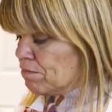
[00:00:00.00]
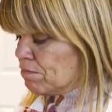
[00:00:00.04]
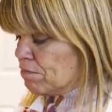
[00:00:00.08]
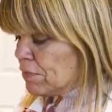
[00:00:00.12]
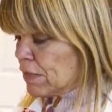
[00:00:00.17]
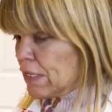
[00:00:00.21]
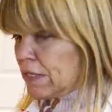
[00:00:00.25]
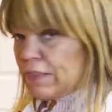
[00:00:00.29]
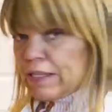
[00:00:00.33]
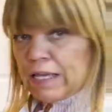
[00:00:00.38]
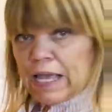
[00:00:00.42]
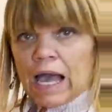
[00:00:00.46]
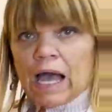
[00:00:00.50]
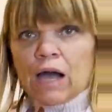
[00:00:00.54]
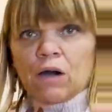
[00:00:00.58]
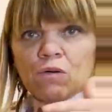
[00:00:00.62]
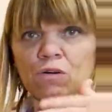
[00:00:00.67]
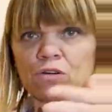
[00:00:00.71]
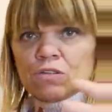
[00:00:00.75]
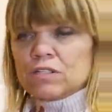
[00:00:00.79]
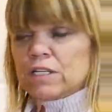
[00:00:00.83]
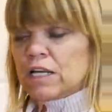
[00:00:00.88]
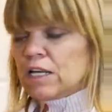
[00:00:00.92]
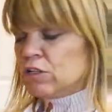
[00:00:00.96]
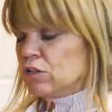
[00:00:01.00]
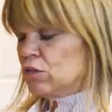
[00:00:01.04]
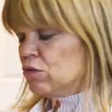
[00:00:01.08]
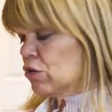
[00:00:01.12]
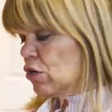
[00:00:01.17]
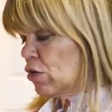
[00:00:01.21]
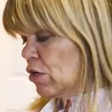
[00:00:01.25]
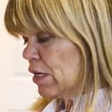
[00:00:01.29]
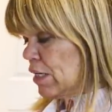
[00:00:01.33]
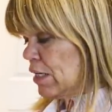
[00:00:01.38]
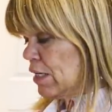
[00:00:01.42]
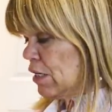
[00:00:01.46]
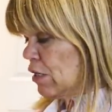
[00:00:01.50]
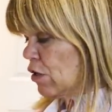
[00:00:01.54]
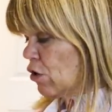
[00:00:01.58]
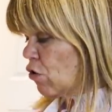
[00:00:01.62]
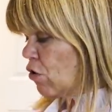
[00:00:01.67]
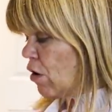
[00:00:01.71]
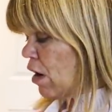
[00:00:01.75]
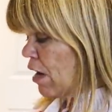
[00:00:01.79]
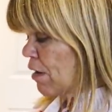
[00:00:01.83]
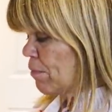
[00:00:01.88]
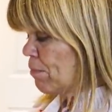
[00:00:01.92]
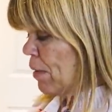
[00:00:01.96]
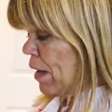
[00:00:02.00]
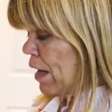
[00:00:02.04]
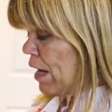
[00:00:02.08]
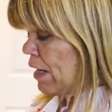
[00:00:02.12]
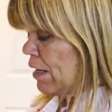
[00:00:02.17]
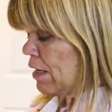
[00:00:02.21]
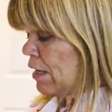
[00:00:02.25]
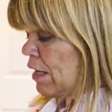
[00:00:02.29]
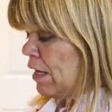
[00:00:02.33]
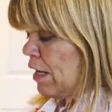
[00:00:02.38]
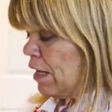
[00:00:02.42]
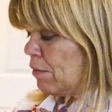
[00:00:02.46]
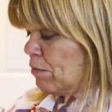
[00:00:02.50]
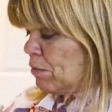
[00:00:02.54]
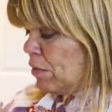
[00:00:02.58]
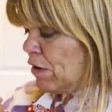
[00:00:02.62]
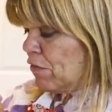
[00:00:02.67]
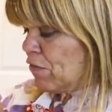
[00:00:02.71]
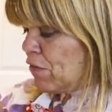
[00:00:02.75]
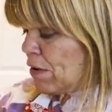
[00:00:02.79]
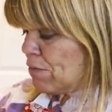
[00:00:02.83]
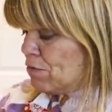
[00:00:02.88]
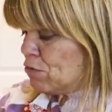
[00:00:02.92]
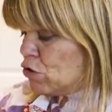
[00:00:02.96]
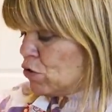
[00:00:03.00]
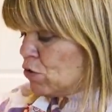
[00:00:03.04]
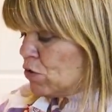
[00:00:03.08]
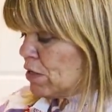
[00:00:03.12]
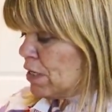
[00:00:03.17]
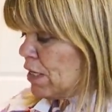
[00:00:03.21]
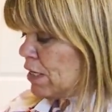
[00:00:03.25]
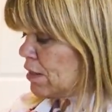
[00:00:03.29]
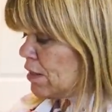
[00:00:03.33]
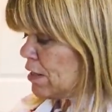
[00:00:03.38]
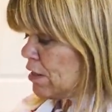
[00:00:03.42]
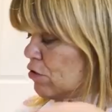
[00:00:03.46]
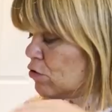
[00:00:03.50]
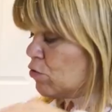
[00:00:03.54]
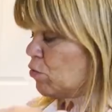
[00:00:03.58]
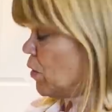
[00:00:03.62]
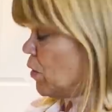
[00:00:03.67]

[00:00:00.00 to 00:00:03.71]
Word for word: in the hours that you cook it in a crock pot. But if I'm doing it this